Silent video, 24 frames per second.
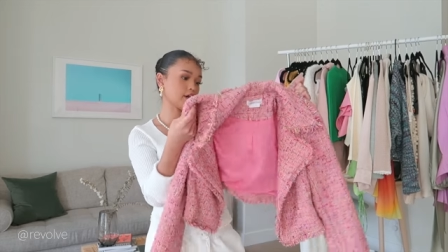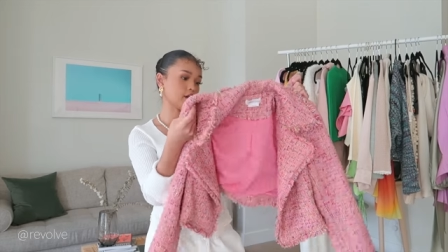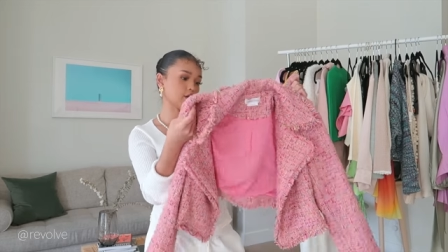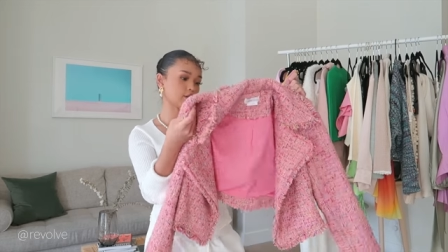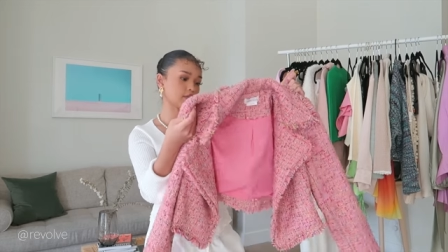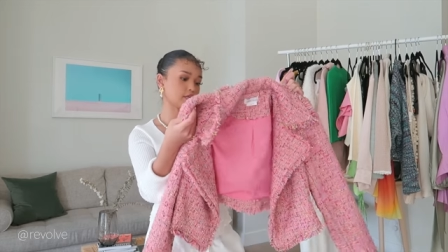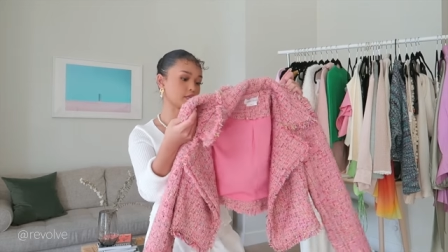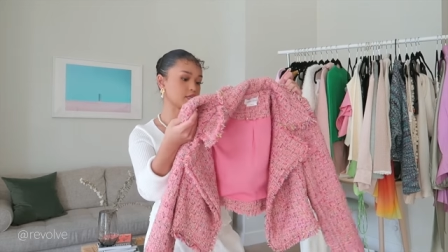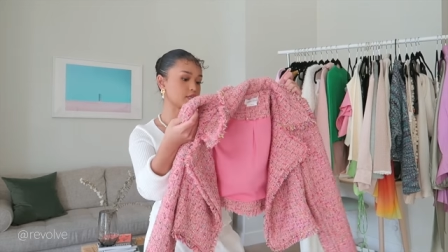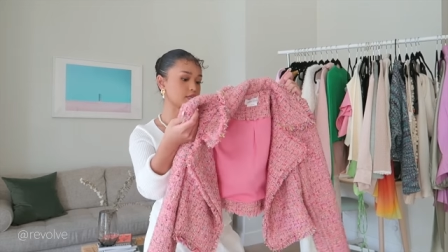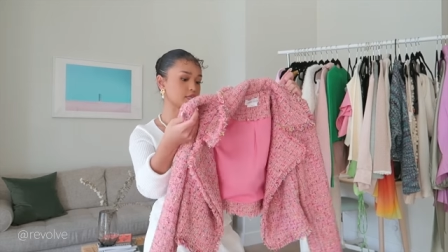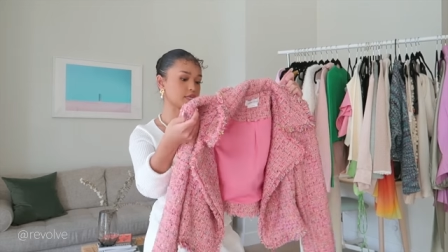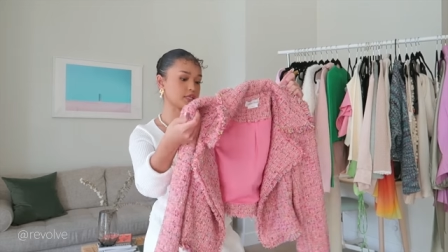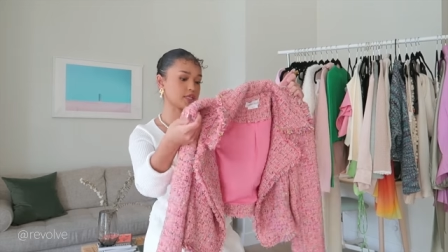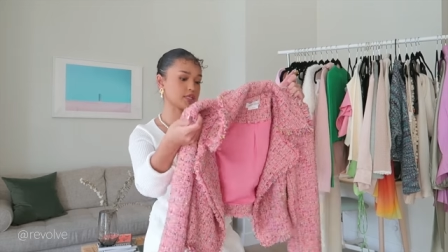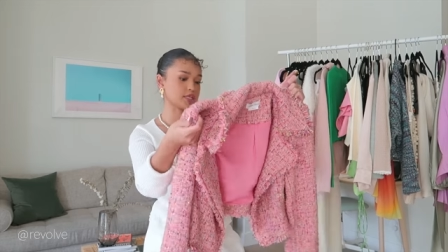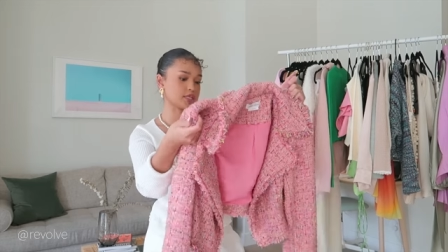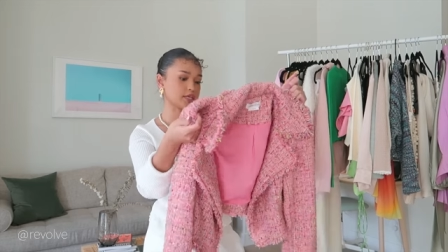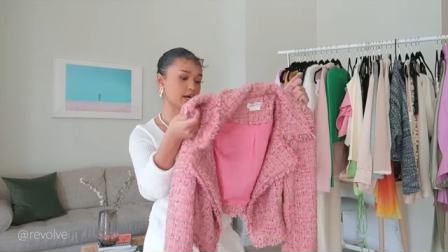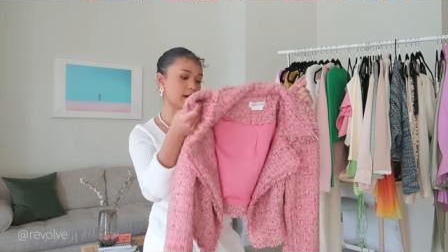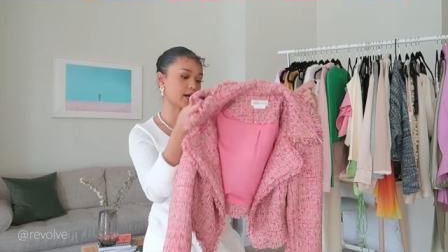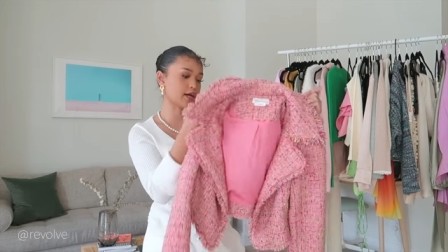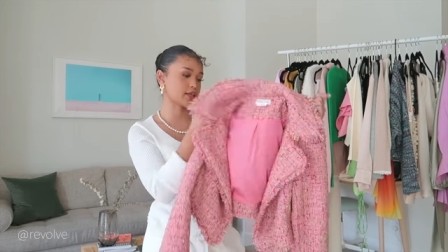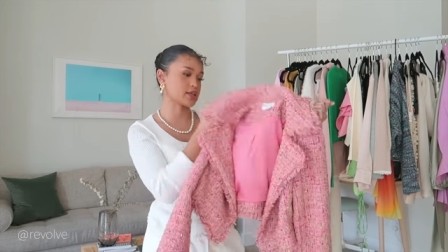I got this in
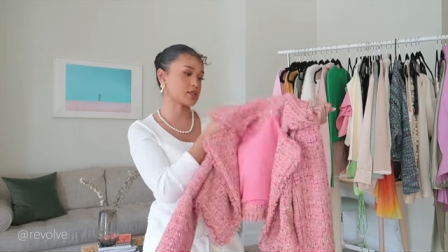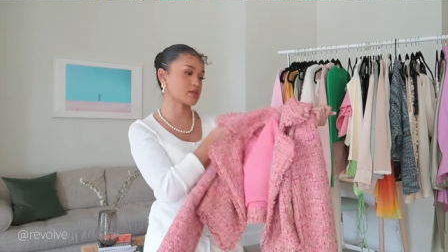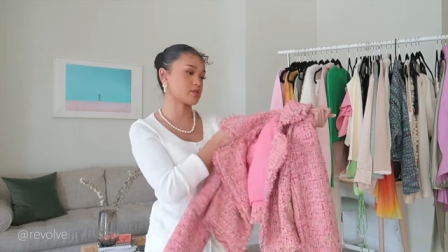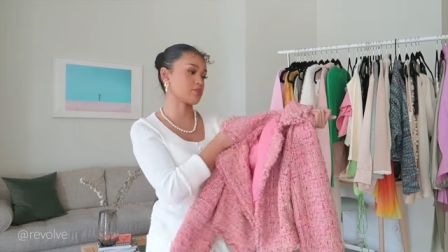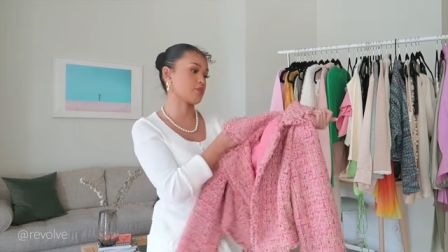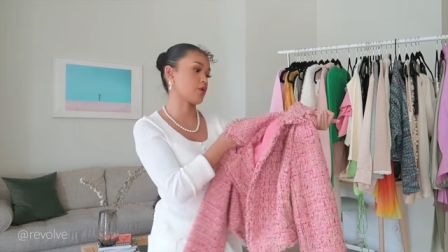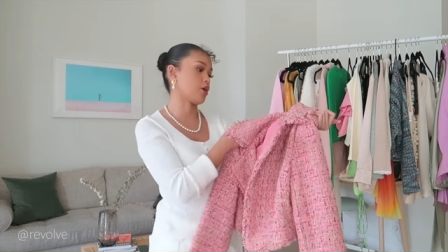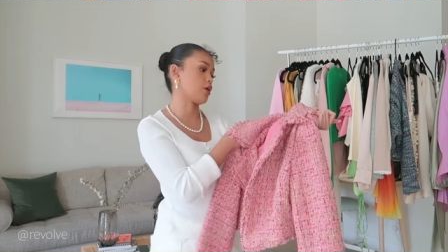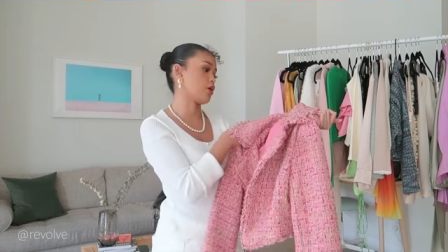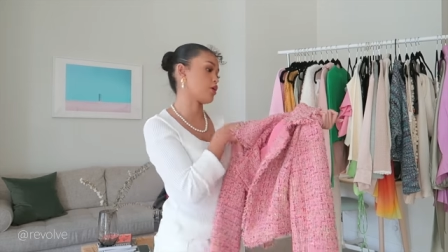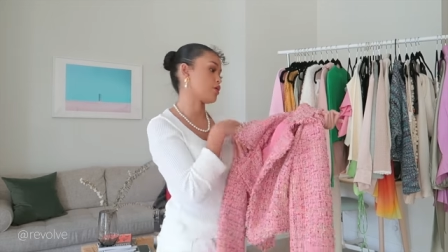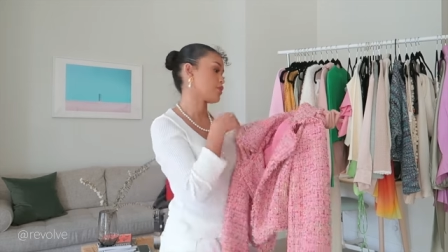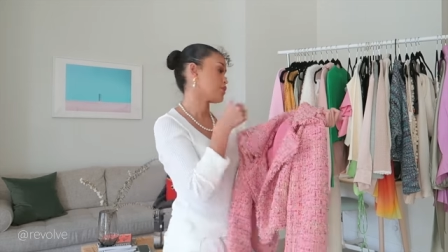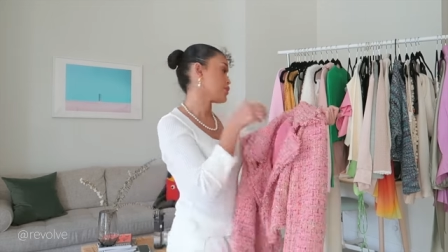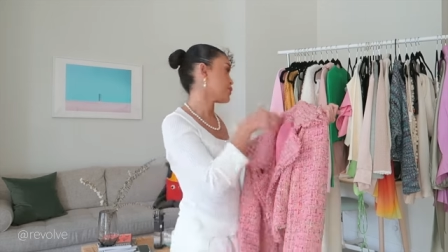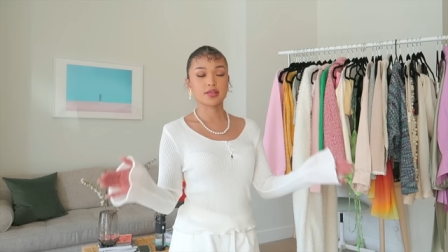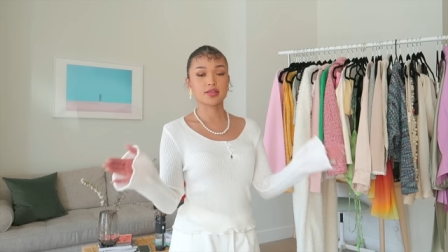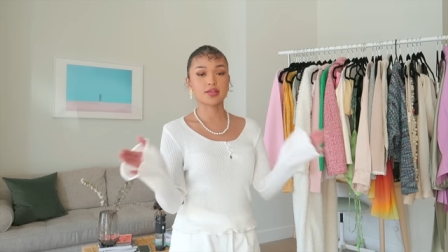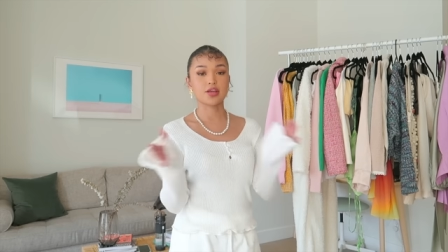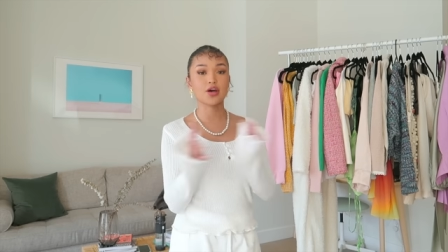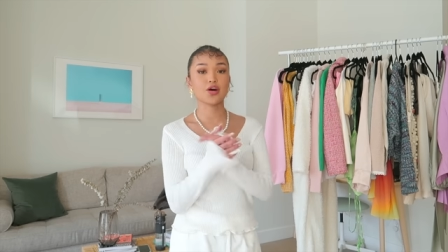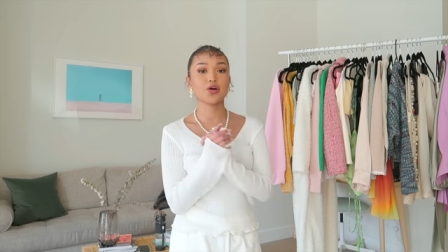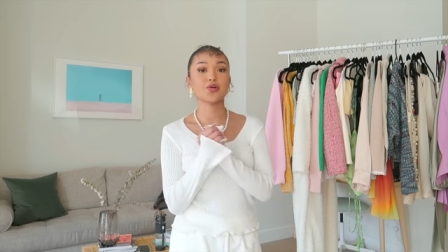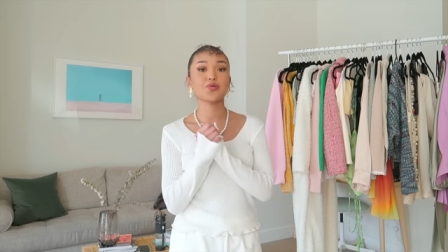a size small.
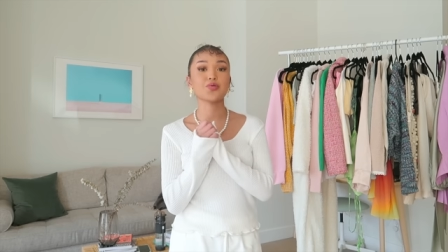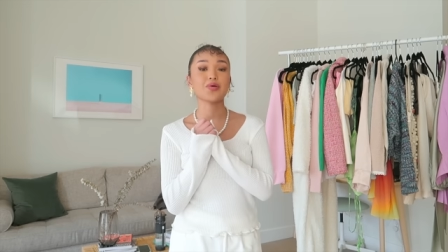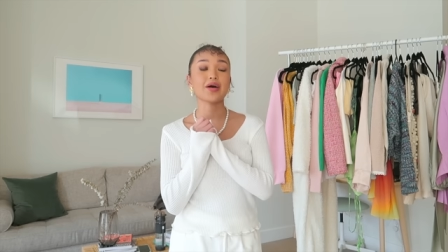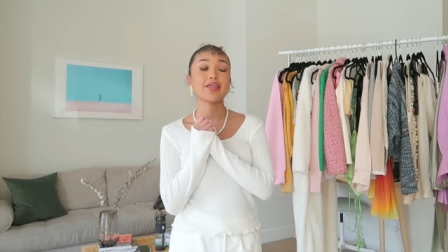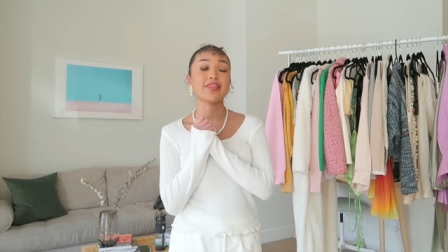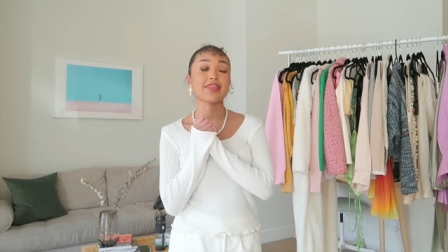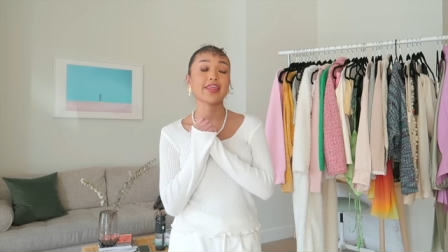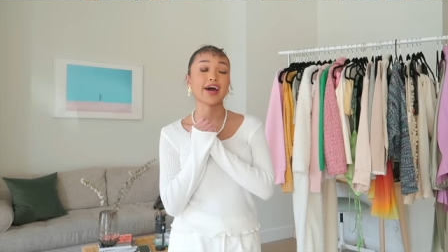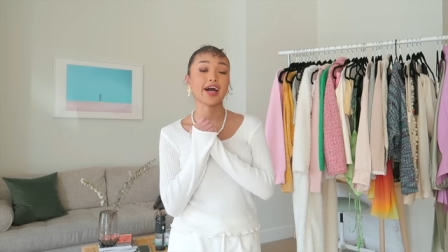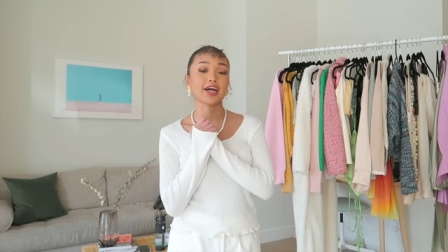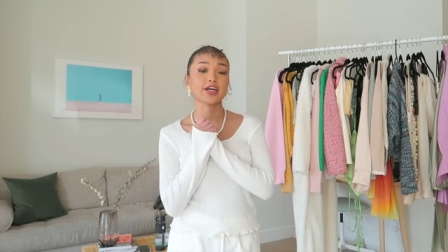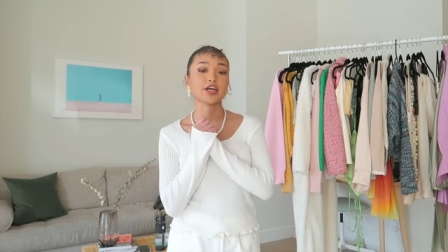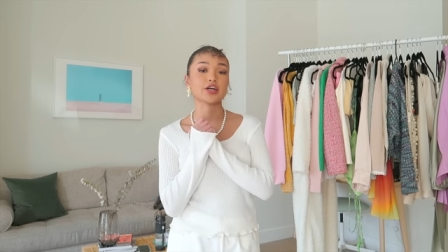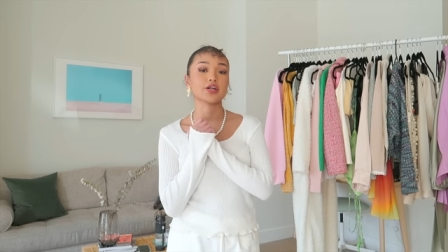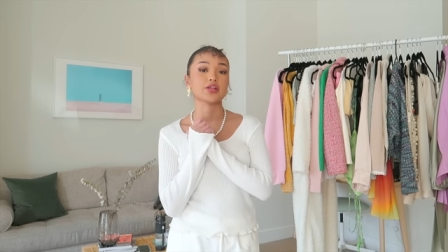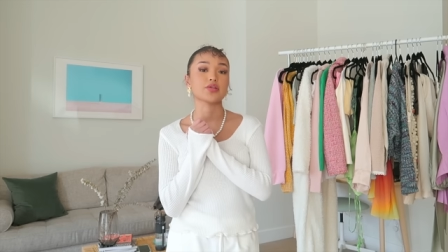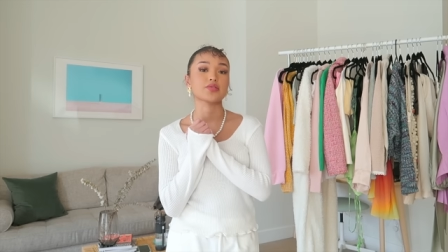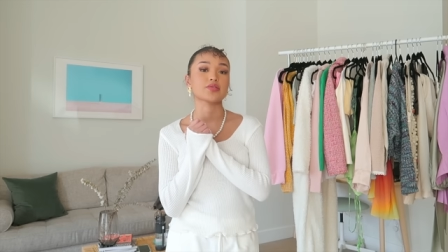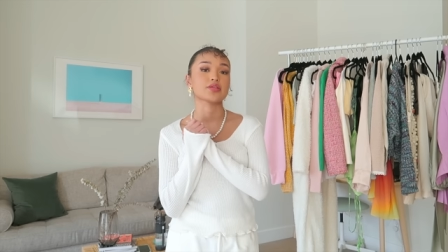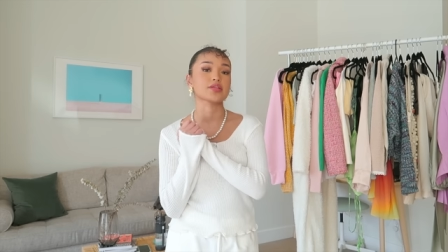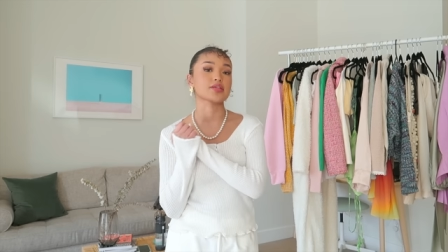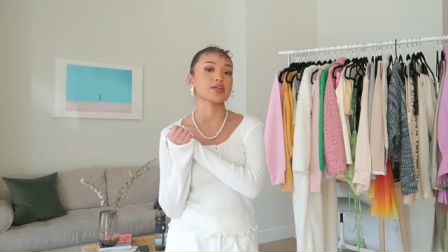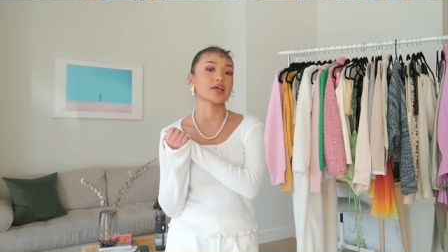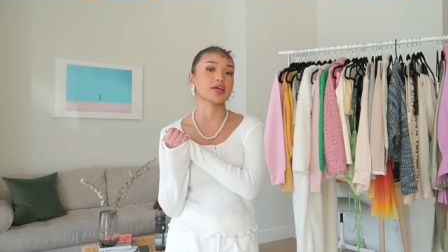So that
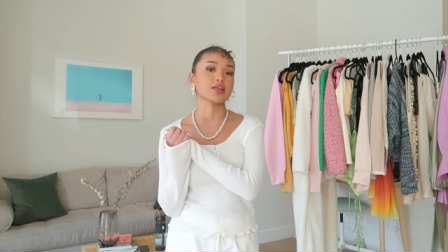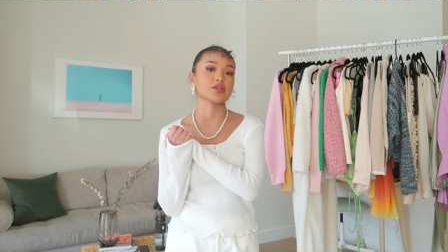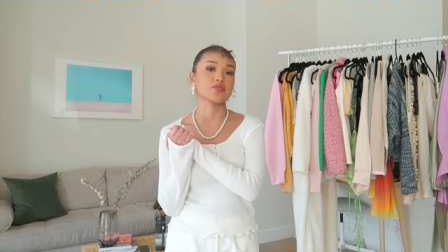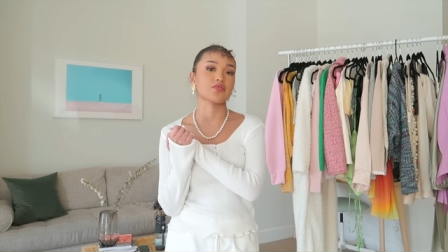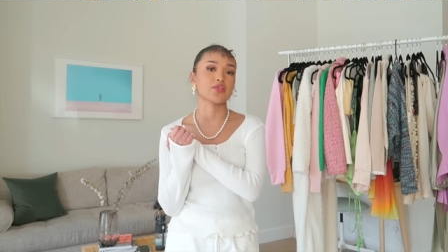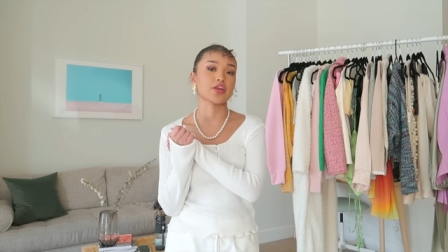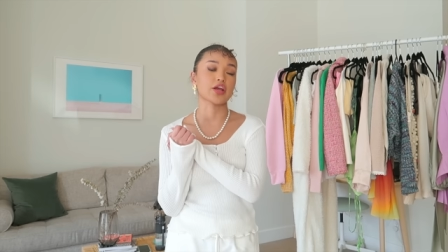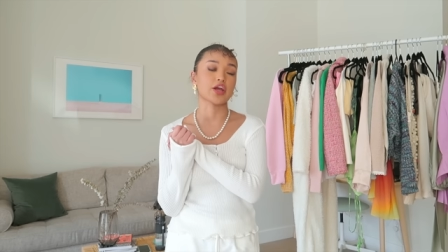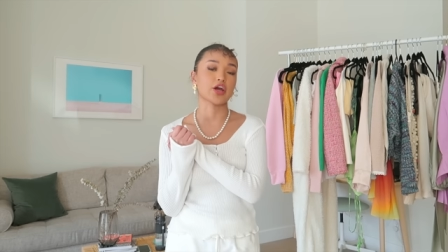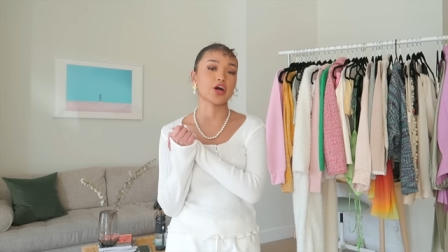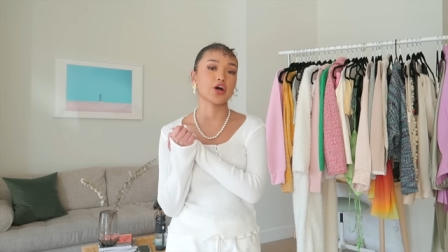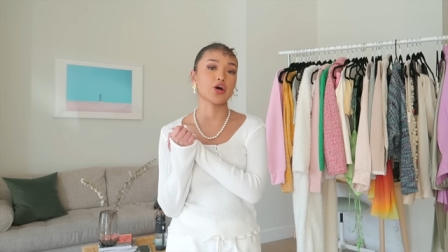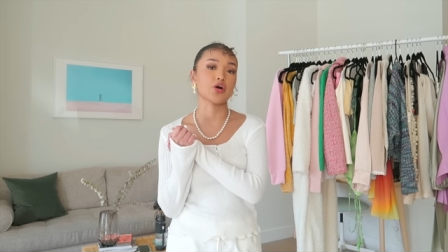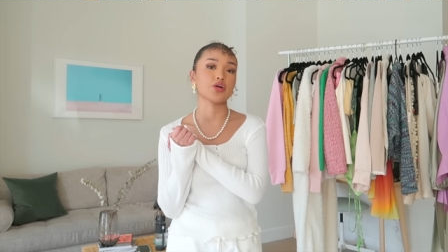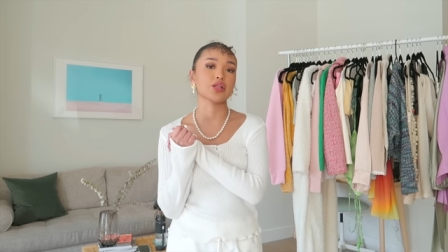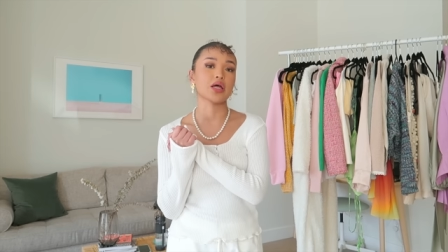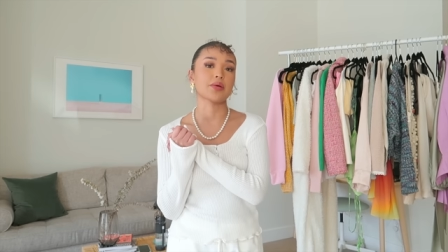concludes today's video.